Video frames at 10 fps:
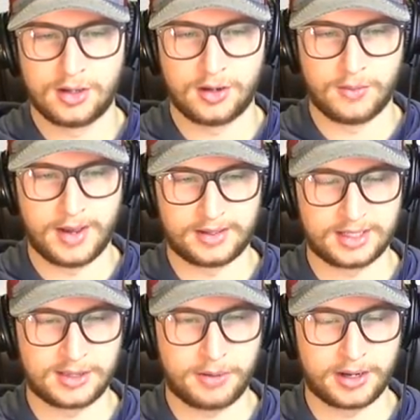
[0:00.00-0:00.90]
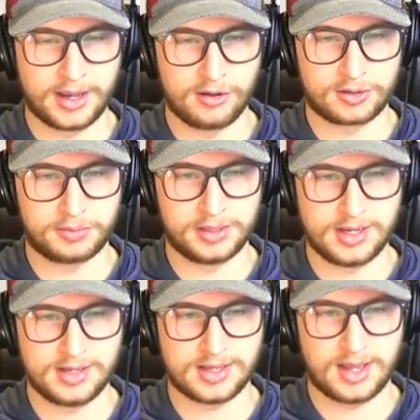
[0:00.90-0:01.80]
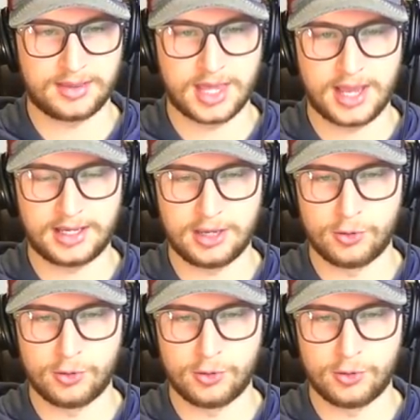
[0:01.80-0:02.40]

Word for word: Oh, man. Get the puck out. Please and thank